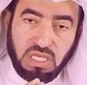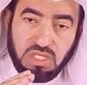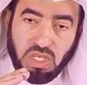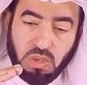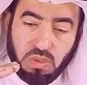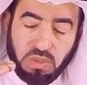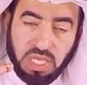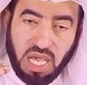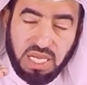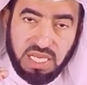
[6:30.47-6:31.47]
So
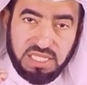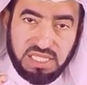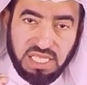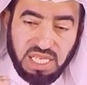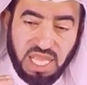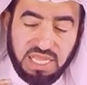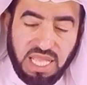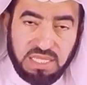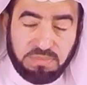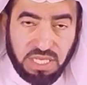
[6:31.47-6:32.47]
we are still at
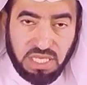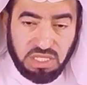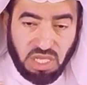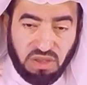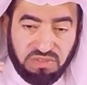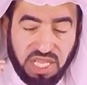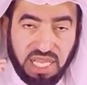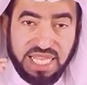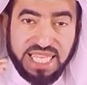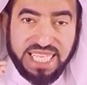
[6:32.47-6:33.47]
that period of
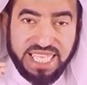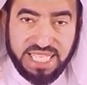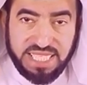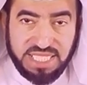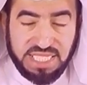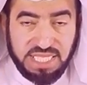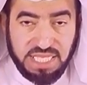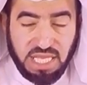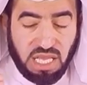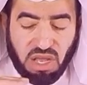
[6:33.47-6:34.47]
the kings,
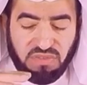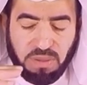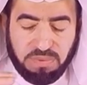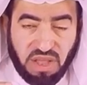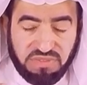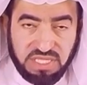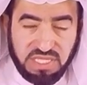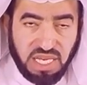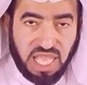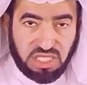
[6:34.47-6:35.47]
uh, of the
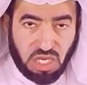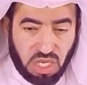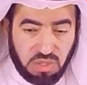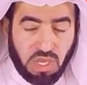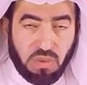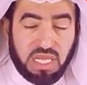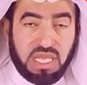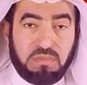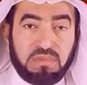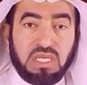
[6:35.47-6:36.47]
prophets. Later on, we will
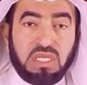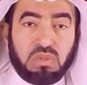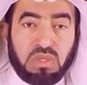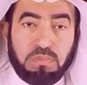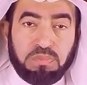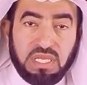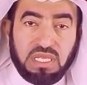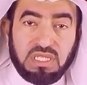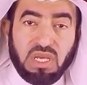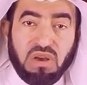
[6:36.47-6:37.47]
come to the
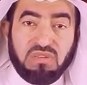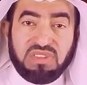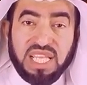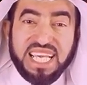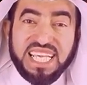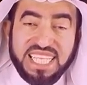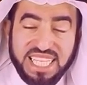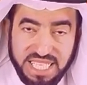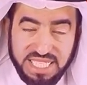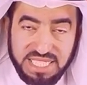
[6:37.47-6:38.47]
period of the
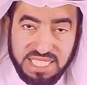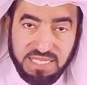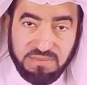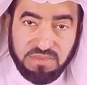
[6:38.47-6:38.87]
kings.